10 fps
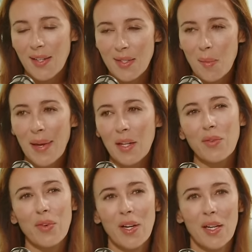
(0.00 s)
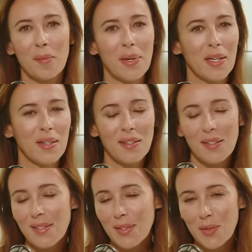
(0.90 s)
He's a male friend, but
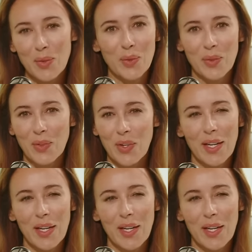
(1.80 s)
is into, you know,